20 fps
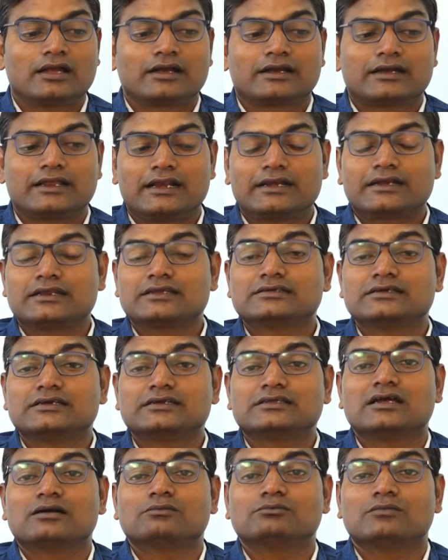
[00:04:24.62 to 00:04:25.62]

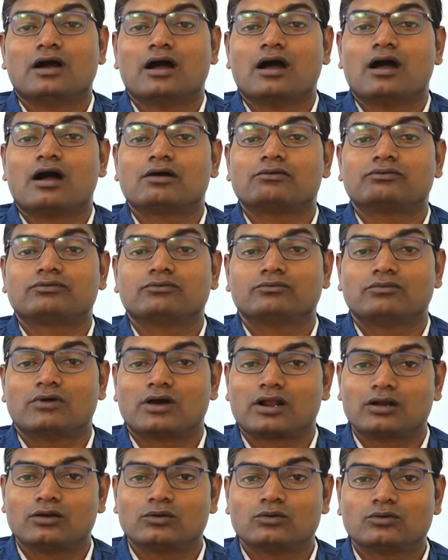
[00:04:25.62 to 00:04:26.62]
Criticism of
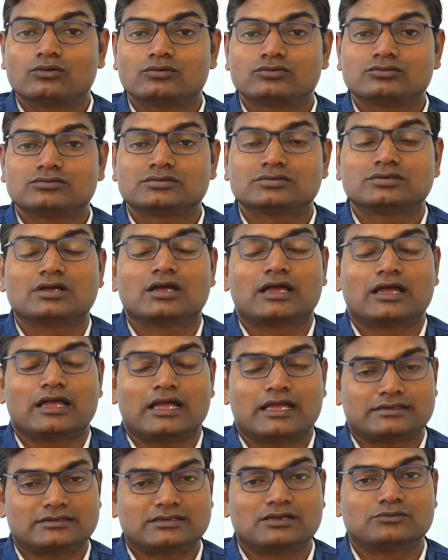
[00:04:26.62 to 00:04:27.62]
Berlo's
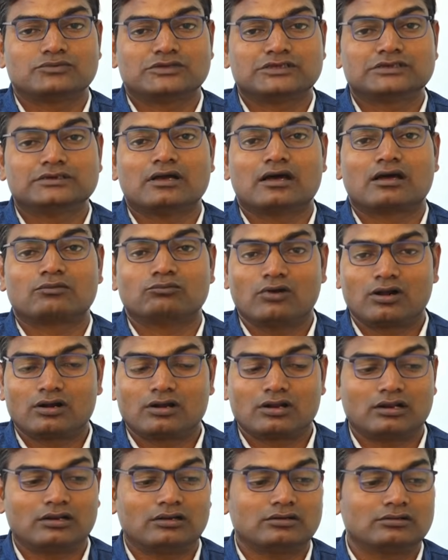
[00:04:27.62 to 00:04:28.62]
SMCR
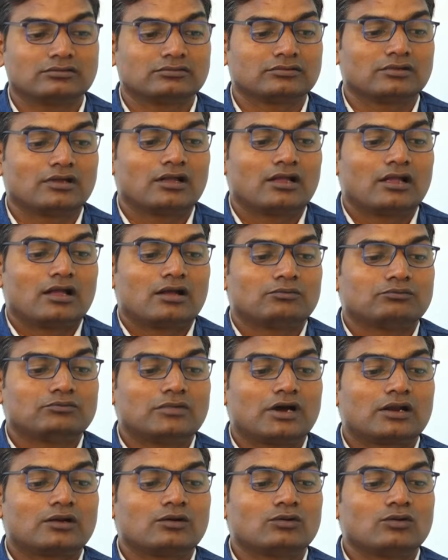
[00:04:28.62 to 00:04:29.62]
model.
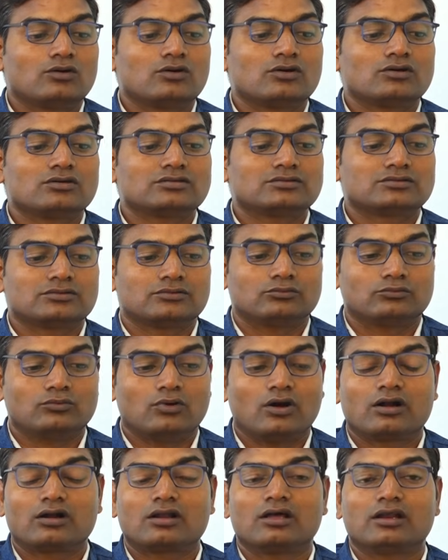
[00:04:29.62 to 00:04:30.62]
Berlo's
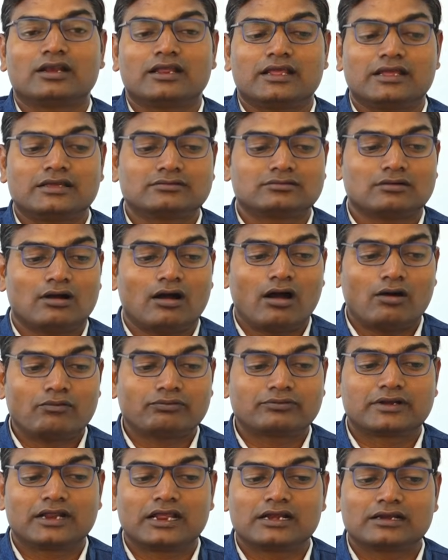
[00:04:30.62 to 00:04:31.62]
model is
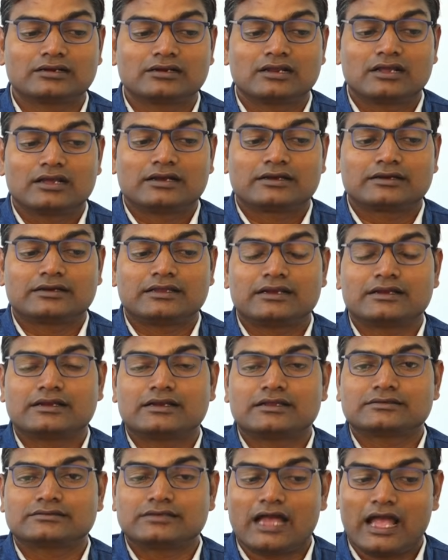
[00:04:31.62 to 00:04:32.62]
often
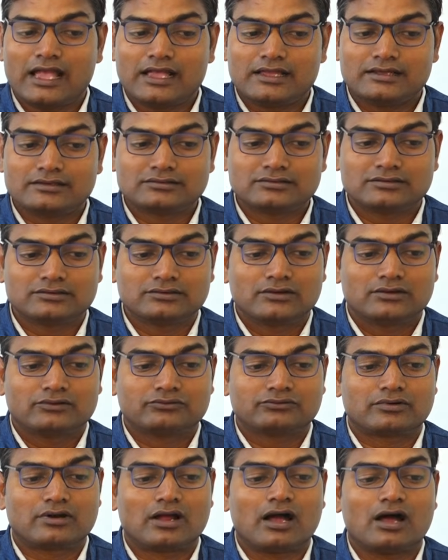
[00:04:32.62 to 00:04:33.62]
criticized
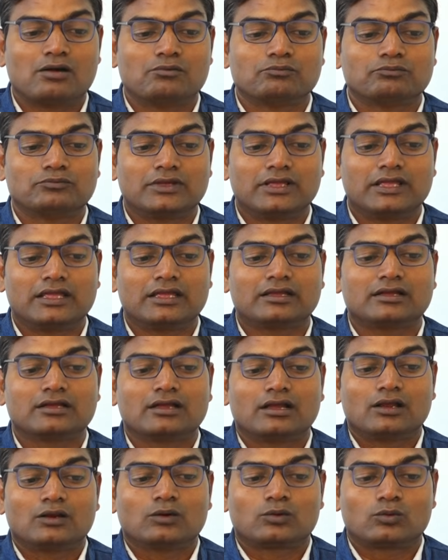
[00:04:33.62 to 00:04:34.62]
from being
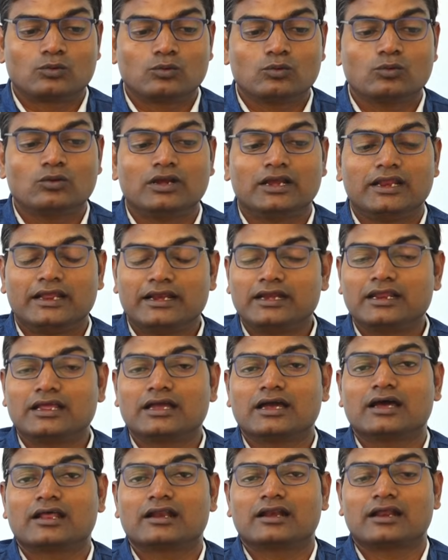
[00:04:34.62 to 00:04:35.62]
too
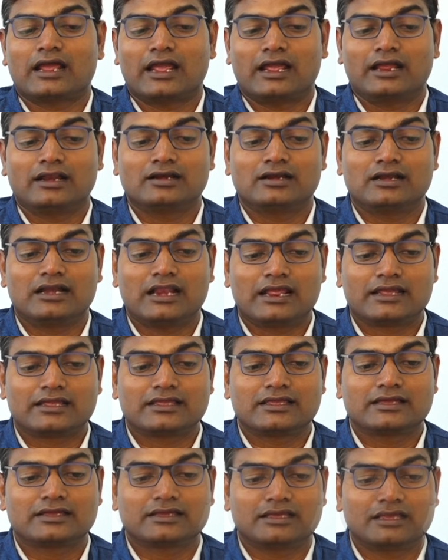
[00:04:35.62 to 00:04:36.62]
linear and
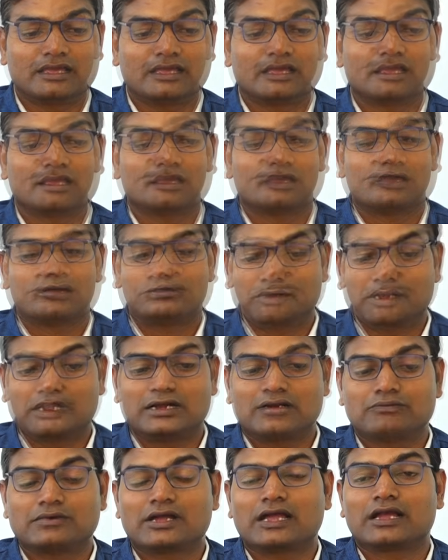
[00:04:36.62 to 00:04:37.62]
lacking a
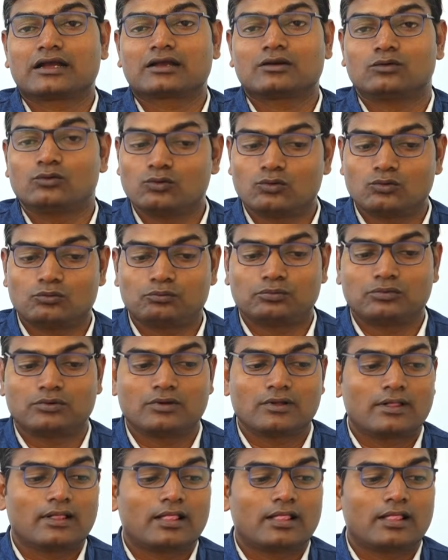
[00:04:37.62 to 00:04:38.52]
feedback loop.